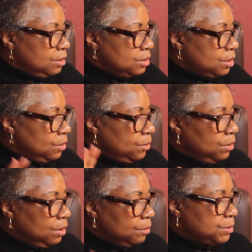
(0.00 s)

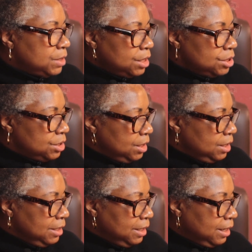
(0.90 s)
So,
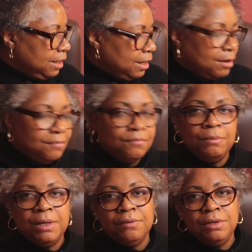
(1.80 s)
obsession, I have
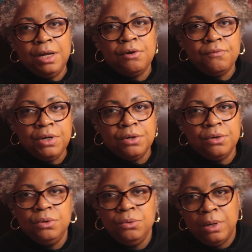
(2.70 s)
my
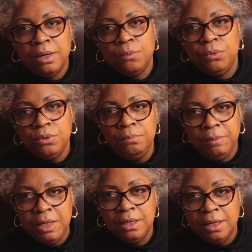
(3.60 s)
narrator who I will
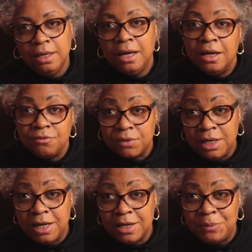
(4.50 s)
make
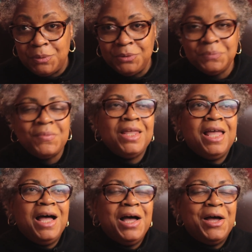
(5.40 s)
unreliable.
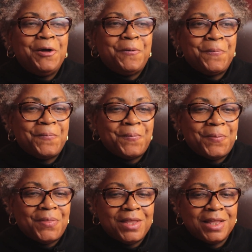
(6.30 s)
Um,
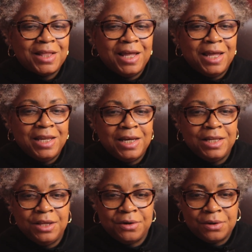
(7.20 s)

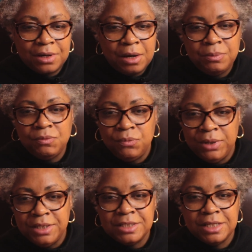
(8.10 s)
and there are a couple of
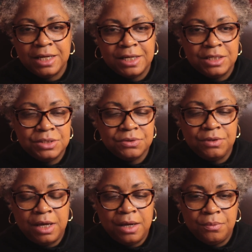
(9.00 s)
ways that I can do
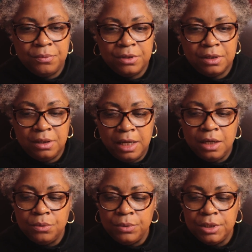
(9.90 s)
that with
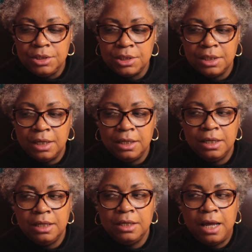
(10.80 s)
language and
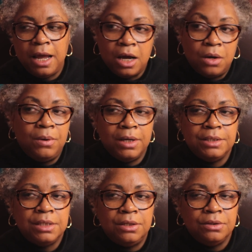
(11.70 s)
how I
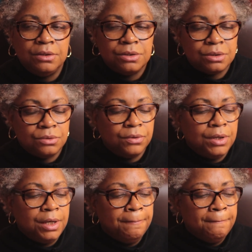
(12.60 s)
tell the
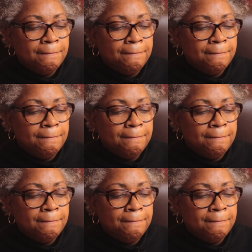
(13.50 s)
story.